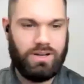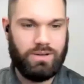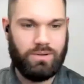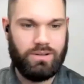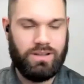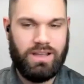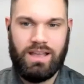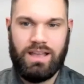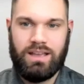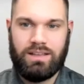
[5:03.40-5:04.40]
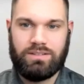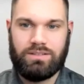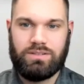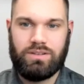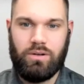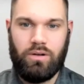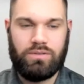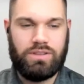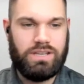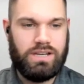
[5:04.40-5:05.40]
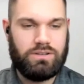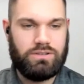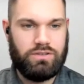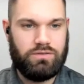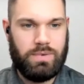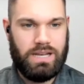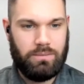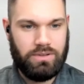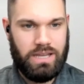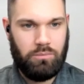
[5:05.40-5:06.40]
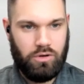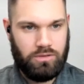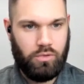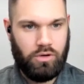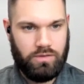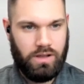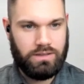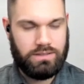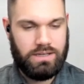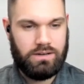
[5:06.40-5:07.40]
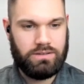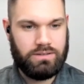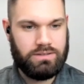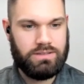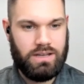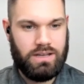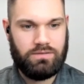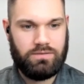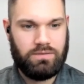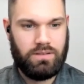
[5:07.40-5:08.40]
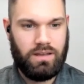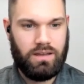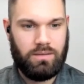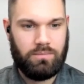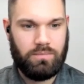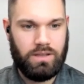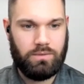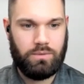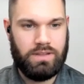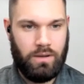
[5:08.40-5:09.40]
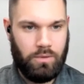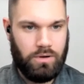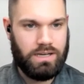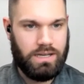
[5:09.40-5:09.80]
cool. So over the years, you've been able to get more and more volunteers and stuff, like with networking and